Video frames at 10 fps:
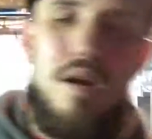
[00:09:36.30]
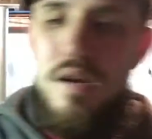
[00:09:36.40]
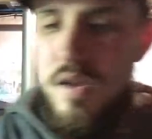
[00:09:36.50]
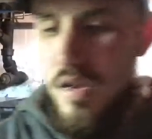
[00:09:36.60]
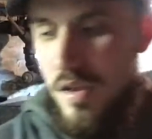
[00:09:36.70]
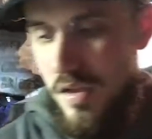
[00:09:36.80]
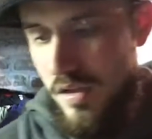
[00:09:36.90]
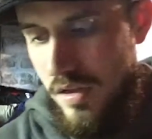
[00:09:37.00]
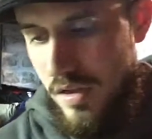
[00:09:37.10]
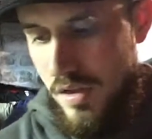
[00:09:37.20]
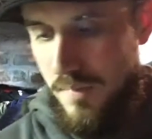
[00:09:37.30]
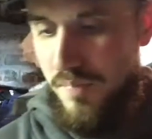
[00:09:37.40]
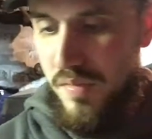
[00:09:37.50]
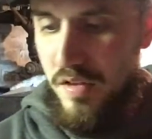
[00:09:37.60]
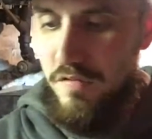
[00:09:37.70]
party.
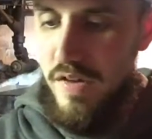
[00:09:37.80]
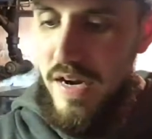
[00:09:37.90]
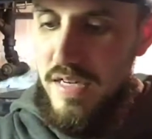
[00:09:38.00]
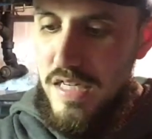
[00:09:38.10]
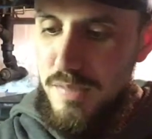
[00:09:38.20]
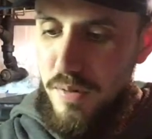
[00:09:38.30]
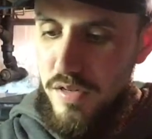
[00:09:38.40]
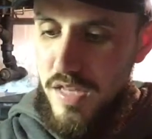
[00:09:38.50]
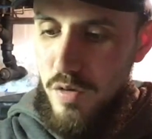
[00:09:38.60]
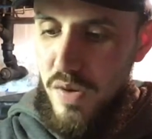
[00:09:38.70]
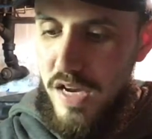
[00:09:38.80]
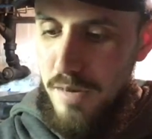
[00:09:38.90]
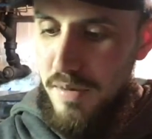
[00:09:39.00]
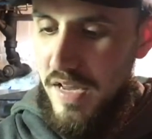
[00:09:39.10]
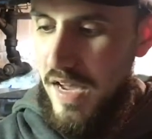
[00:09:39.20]
Randy's birthday
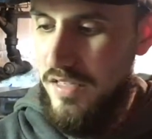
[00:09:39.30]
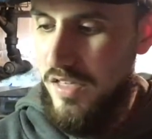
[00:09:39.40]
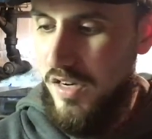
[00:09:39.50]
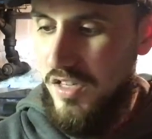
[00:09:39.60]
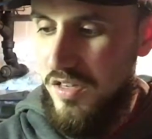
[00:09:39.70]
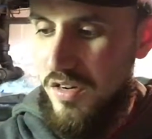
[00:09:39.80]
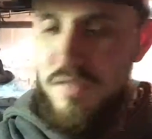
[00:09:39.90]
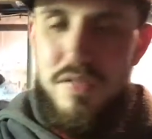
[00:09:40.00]
weekend bonanza. You're